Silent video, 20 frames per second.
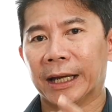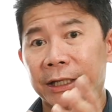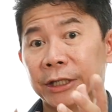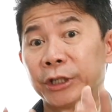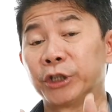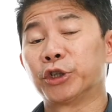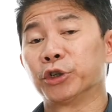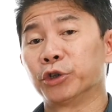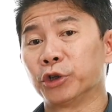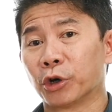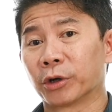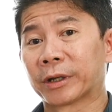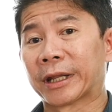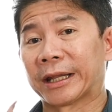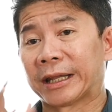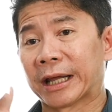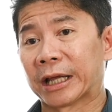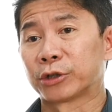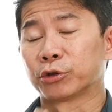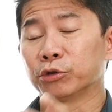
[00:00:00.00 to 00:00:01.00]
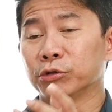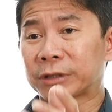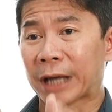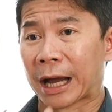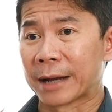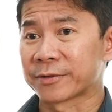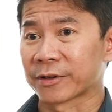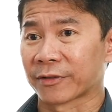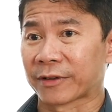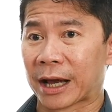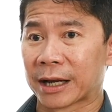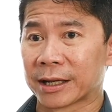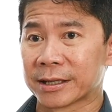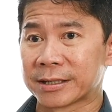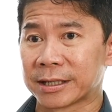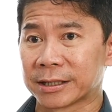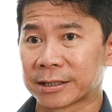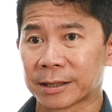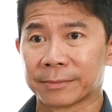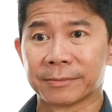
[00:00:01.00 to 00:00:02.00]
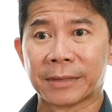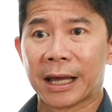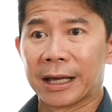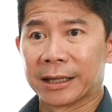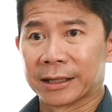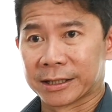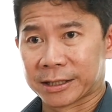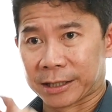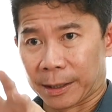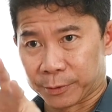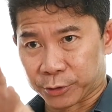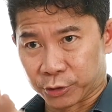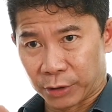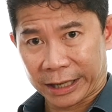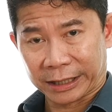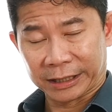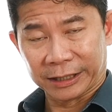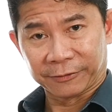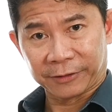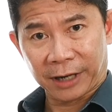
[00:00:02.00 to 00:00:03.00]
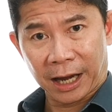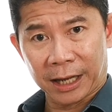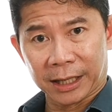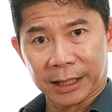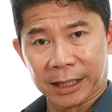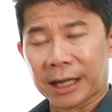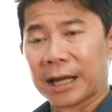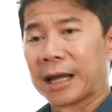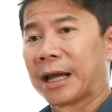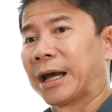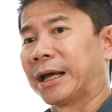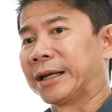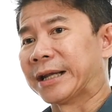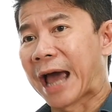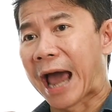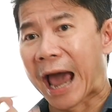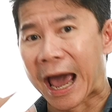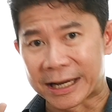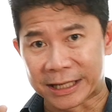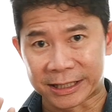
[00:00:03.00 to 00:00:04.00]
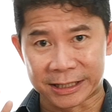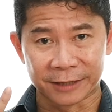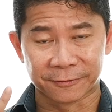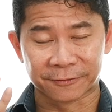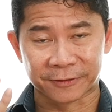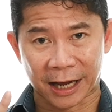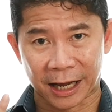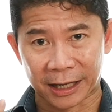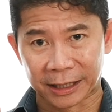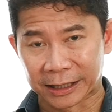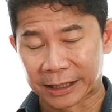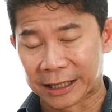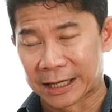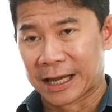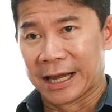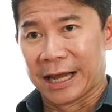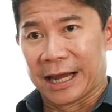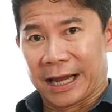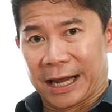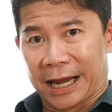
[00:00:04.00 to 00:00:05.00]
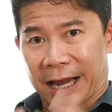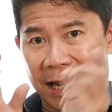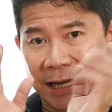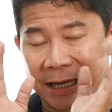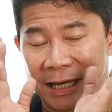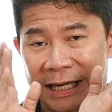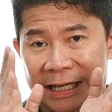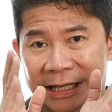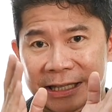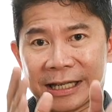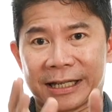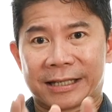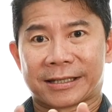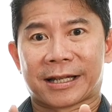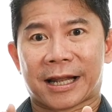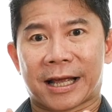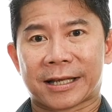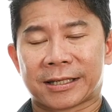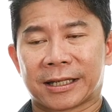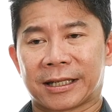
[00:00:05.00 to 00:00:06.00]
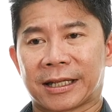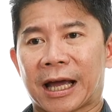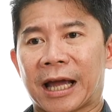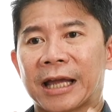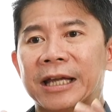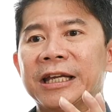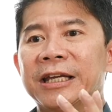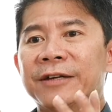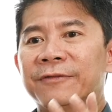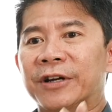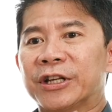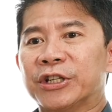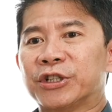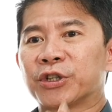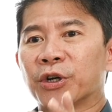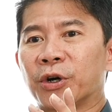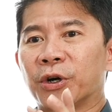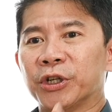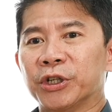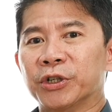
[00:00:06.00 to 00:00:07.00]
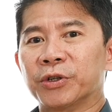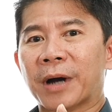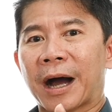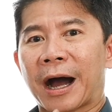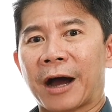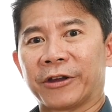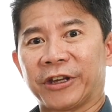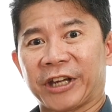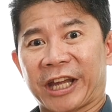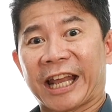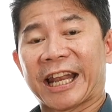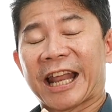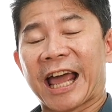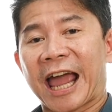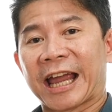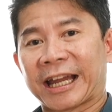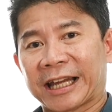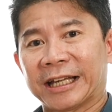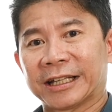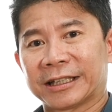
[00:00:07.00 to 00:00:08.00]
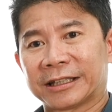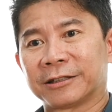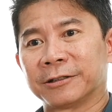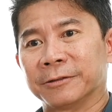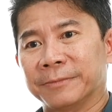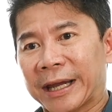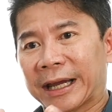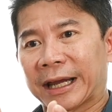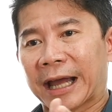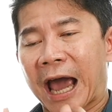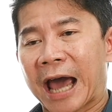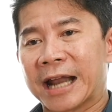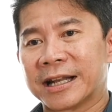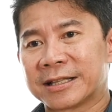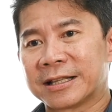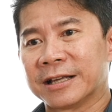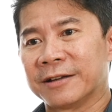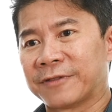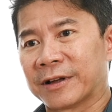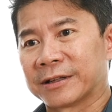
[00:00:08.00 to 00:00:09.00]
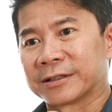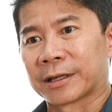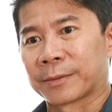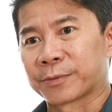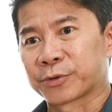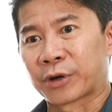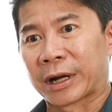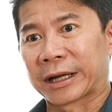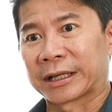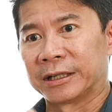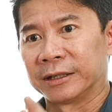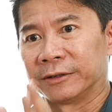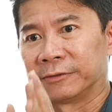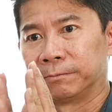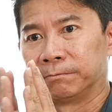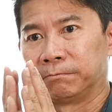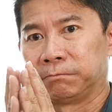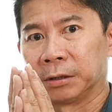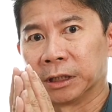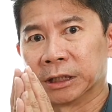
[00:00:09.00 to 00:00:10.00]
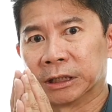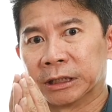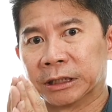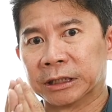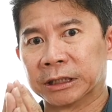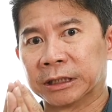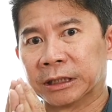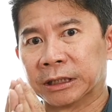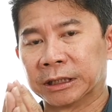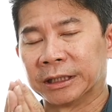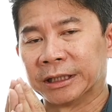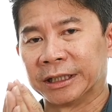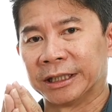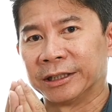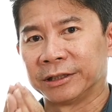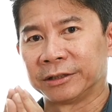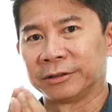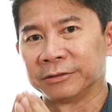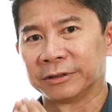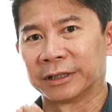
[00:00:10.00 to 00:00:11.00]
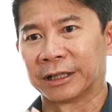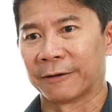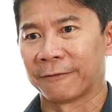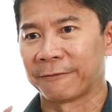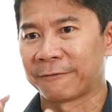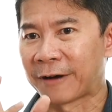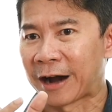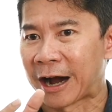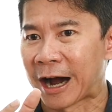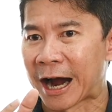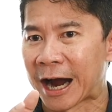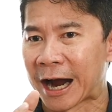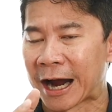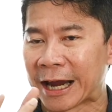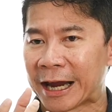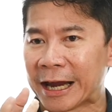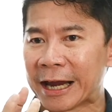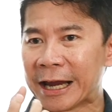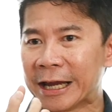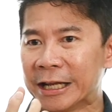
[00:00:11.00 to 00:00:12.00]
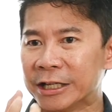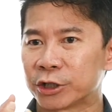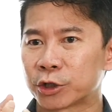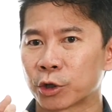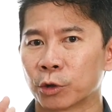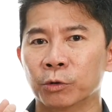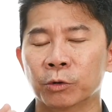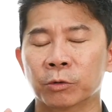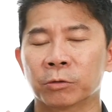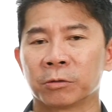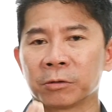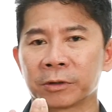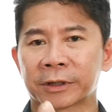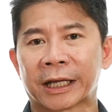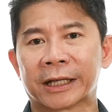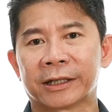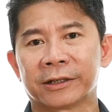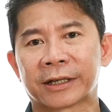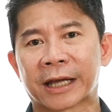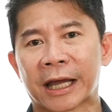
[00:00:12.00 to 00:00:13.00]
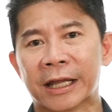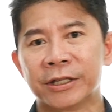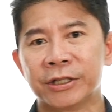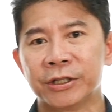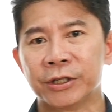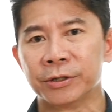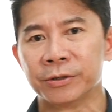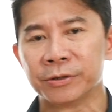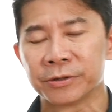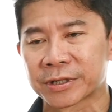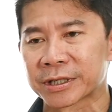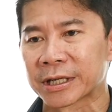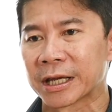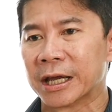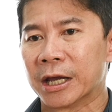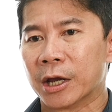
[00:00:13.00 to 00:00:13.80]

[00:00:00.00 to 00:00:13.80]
Hey, did you know that there are two types of color system? The subtractive color and the additive color. And in this lesson, I even show you how you can hack it to make additive and subtractive blur into a fine tool that you can use